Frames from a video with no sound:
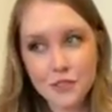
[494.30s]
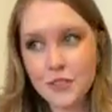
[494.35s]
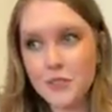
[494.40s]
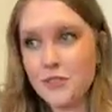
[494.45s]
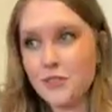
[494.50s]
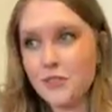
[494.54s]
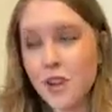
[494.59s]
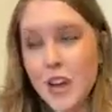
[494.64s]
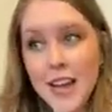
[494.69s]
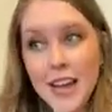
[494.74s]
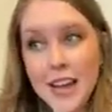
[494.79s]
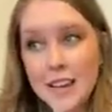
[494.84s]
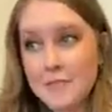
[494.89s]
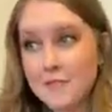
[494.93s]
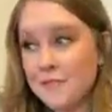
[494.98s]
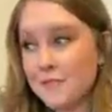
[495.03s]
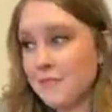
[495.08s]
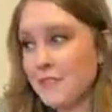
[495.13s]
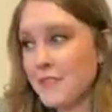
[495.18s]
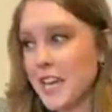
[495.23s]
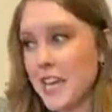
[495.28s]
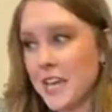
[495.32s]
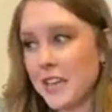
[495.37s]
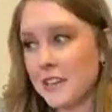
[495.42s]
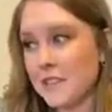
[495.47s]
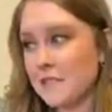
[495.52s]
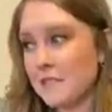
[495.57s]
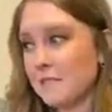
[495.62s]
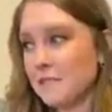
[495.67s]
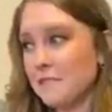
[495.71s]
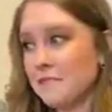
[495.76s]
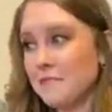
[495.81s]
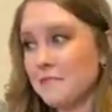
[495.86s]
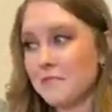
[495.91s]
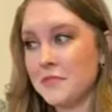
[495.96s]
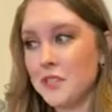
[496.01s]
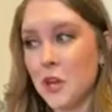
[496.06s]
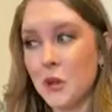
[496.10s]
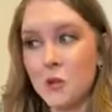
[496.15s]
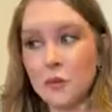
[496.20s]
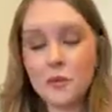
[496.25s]
drive, take a
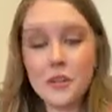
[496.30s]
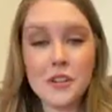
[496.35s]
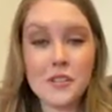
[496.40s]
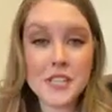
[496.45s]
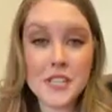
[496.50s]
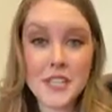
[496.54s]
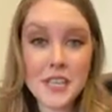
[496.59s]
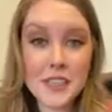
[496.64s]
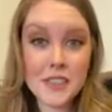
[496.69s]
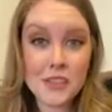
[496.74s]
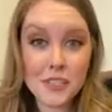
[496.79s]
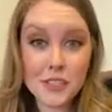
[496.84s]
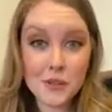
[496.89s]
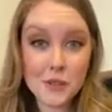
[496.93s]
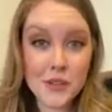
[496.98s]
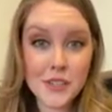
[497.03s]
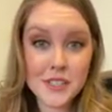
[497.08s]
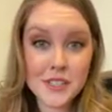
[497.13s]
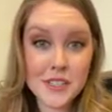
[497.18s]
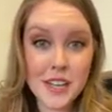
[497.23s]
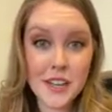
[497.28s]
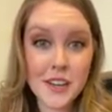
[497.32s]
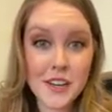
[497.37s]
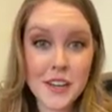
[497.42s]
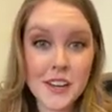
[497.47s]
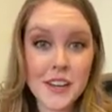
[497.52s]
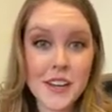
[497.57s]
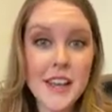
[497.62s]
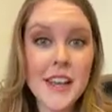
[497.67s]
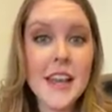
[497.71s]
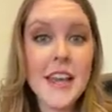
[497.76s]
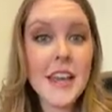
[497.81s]
toll road to get there as quick as I could.